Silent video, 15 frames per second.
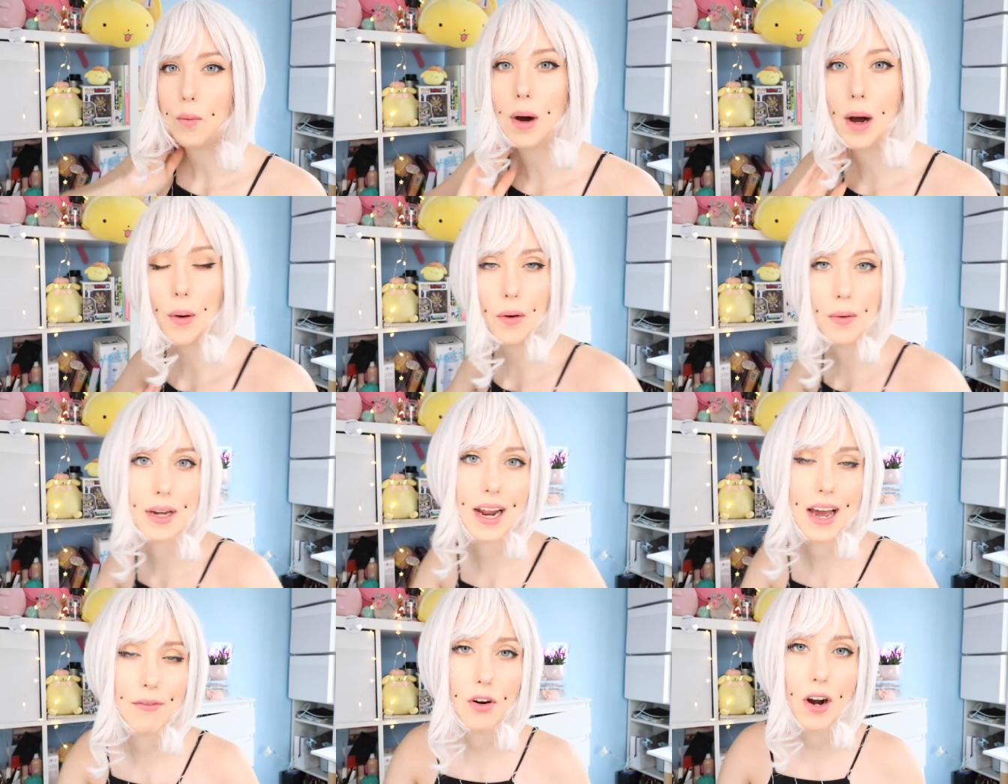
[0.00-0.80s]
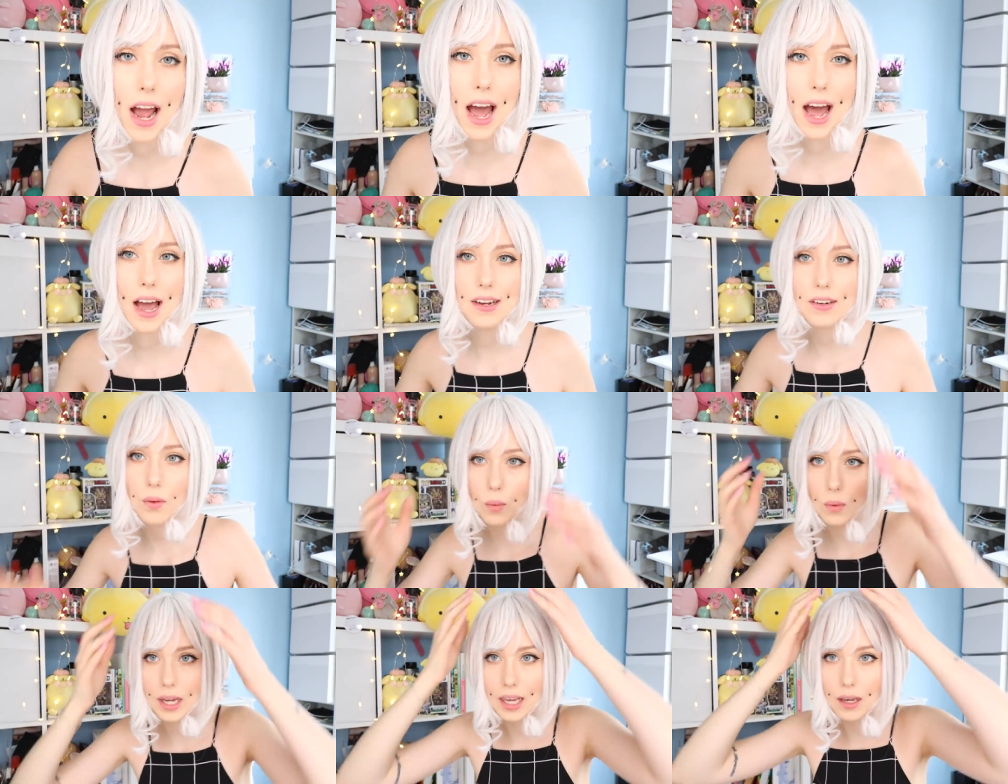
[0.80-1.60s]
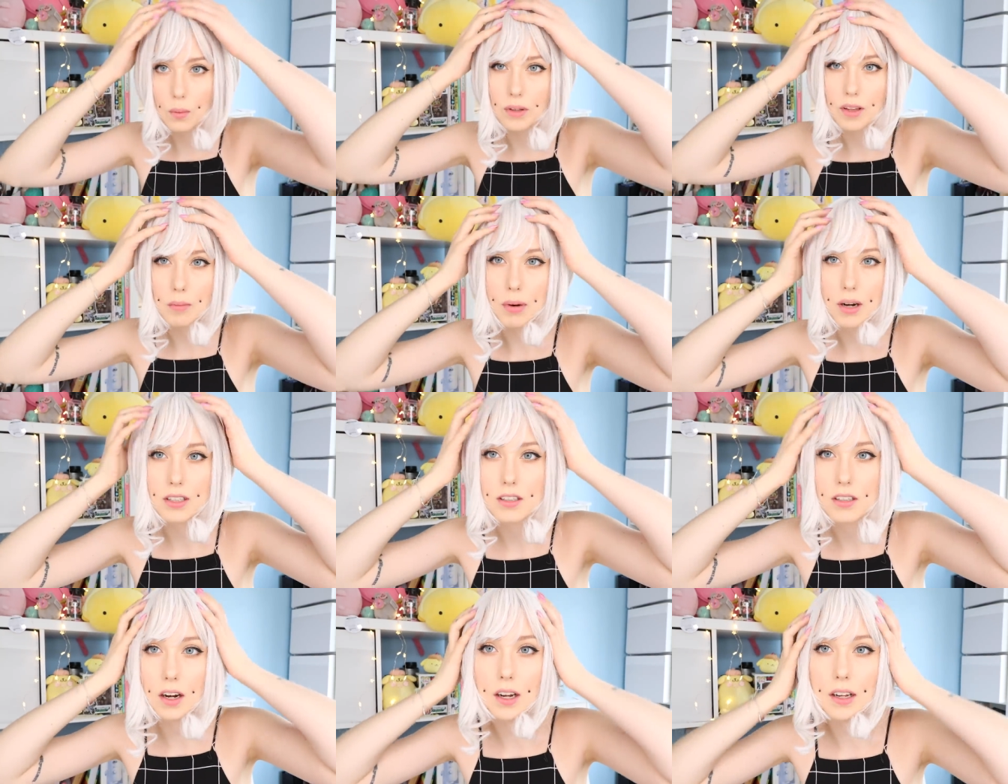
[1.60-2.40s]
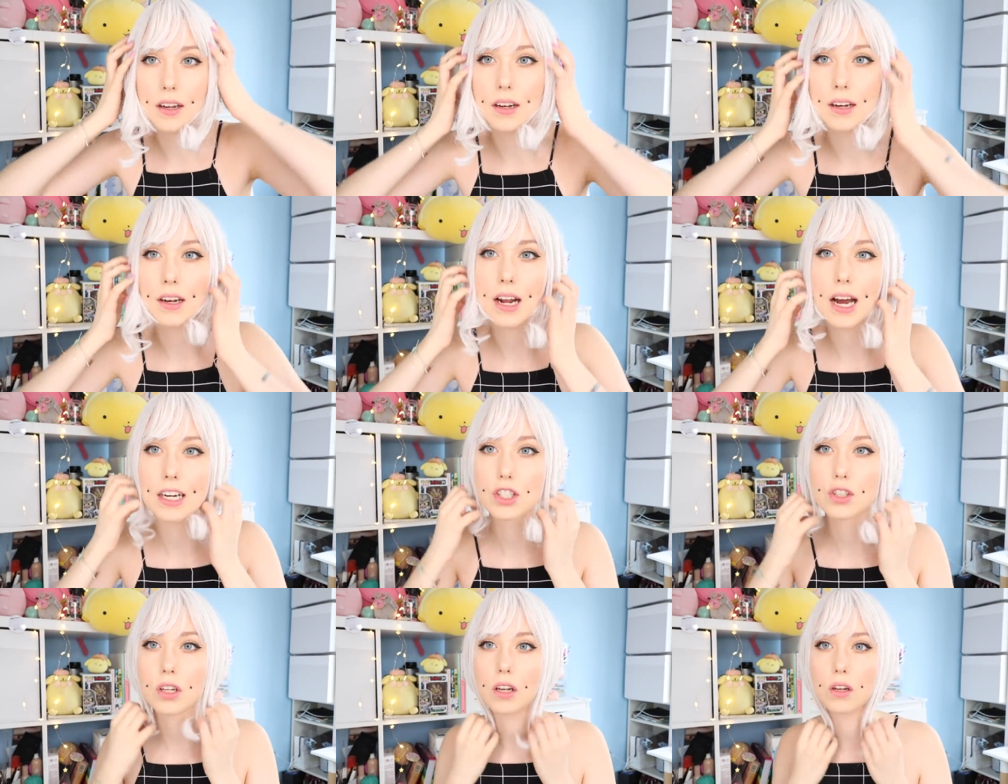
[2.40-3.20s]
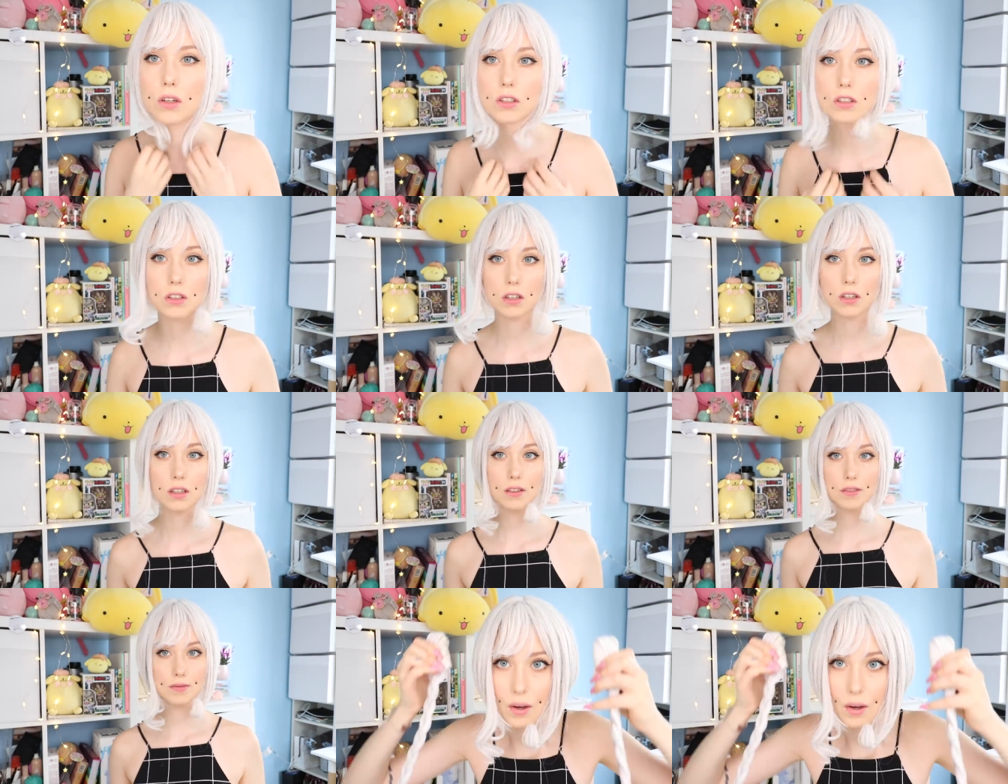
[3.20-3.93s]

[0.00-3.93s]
Wow, I've never had a wig with a buzz cut and it actually looks good.